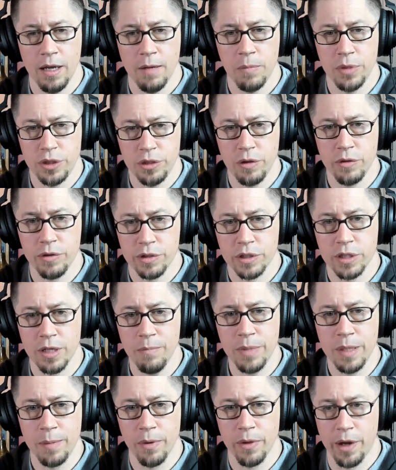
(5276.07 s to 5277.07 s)
But there's some
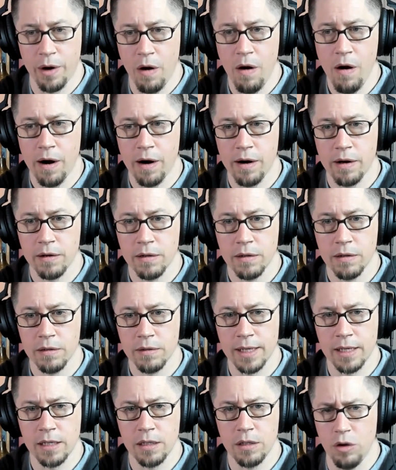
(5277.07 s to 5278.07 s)
people that are
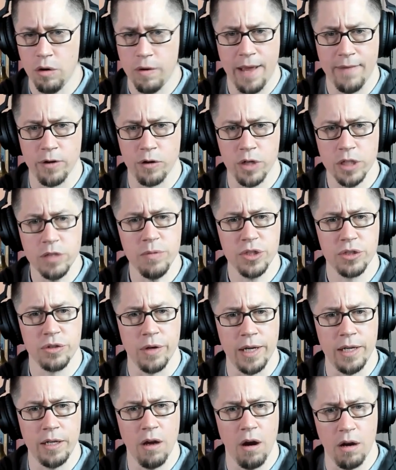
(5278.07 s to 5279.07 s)
like, you don't have a Christmas
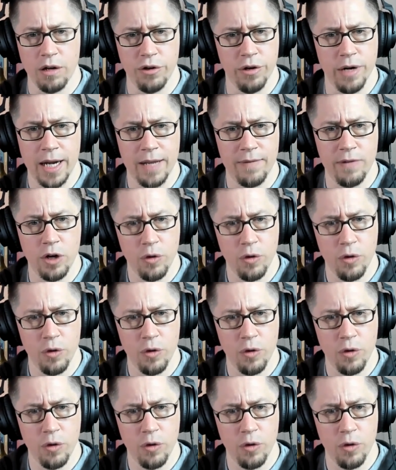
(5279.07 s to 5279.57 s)
tree. You're not even